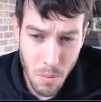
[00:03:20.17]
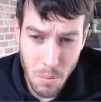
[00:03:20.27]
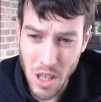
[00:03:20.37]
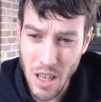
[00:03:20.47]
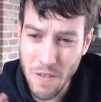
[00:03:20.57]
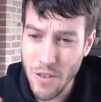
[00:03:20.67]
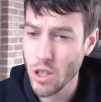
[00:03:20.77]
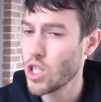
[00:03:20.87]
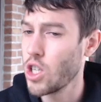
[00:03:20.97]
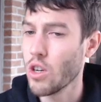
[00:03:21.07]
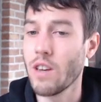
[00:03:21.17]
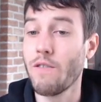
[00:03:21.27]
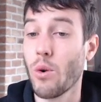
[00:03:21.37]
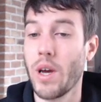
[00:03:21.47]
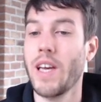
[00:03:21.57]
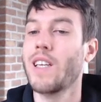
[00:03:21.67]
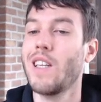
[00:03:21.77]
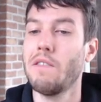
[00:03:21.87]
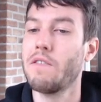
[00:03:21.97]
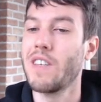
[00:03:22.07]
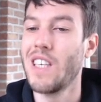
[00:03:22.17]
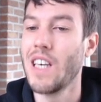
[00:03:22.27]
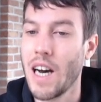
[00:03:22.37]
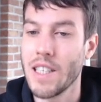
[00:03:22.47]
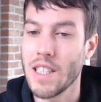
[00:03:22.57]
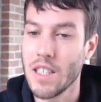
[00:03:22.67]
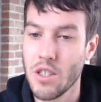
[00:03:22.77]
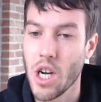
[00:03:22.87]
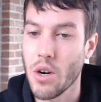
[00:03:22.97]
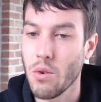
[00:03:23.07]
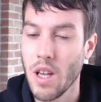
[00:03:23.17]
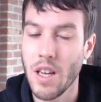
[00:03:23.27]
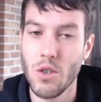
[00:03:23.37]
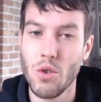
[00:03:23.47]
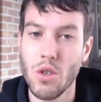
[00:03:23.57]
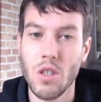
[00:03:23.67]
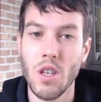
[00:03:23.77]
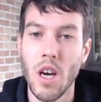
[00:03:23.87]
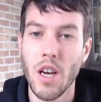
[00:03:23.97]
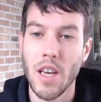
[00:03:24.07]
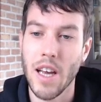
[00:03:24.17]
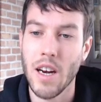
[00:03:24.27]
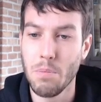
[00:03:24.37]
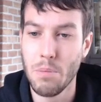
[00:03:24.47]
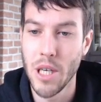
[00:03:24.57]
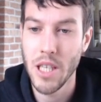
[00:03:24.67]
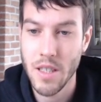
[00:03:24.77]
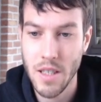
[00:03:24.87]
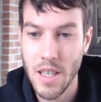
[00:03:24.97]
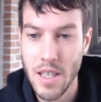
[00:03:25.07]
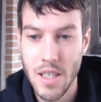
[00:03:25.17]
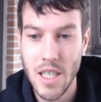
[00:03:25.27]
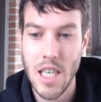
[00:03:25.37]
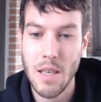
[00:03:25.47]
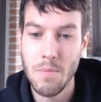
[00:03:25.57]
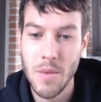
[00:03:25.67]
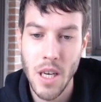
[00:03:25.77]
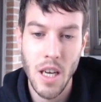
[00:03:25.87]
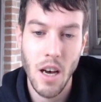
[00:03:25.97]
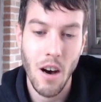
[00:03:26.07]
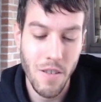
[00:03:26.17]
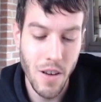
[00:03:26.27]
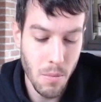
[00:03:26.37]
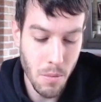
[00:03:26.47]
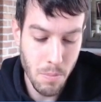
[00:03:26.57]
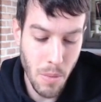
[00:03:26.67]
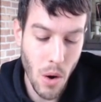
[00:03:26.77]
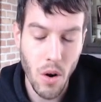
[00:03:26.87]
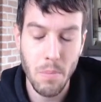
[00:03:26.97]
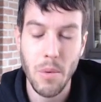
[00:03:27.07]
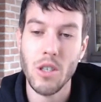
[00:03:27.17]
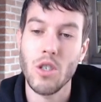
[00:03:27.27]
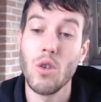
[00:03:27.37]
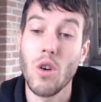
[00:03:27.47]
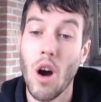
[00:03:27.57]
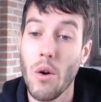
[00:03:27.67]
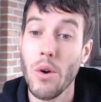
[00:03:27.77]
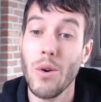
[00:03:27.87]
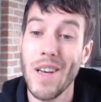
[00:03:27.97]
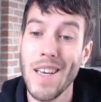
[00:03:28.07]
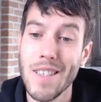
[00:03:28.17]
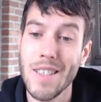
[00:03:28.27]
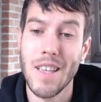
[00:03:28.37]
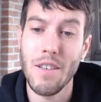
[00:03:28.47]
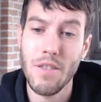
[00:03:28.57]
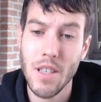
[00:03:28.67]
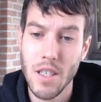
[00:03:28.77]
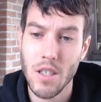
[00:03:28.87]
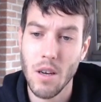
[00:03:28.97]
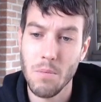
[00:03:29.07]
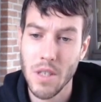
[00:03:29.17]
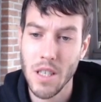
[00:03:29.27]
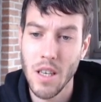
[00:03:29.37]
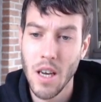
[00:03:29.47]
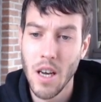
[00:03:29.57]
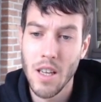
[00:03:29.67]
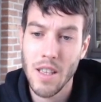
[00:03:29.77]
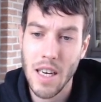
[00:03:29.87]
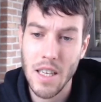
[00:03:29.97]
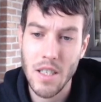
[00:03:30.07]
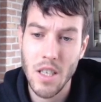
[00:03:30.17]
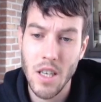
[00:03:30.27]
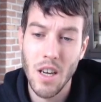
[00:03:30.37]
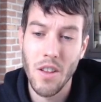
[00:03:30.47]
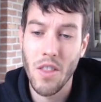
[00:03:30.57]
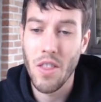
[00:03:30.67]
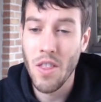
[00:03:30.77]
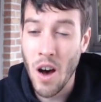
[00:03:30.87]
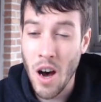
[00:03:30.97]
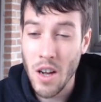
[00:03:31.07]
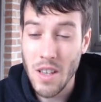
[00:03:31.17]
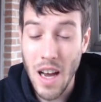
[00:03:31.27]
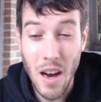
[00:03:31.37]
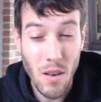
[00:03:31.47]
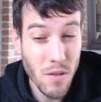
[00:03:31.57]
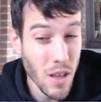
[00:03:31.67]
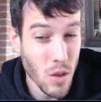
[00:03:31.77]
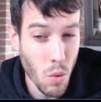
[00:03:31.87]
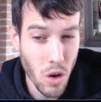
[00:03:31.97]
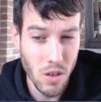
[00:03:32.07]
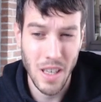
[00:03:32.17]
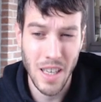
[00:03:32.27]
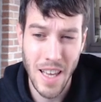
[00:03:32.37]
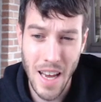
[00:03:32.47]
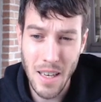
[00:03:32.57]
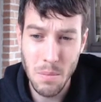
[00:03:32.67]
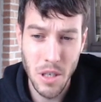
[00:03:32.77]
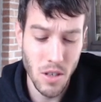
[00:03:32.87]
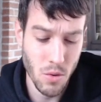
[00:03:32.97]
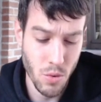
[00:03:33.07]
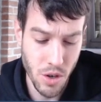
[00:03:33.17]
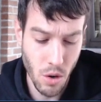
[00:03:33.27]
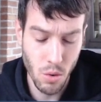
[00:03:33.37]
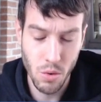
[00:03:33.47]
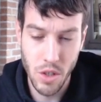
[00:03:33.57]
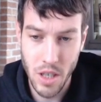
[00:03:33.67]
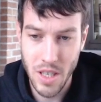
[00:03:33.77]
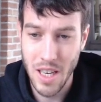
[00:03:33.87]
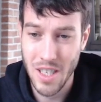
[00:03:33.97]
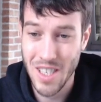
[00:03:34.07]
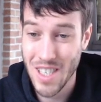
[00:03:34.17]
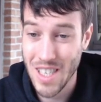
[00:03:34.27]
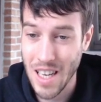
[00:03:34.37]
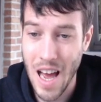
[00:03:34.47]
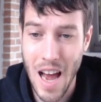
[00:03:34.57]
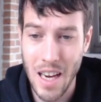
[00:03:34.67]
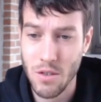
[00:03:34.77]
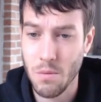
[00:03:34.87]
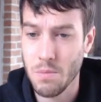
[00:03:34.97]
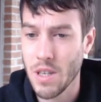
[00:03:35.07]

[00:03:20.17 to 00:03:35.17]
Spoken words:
But if you're just looking for a Cliff guide in general and you just cannot beat this team of him, power up punch Lucario is definitely something that is not out of this world to get, because Riolu does still hatch from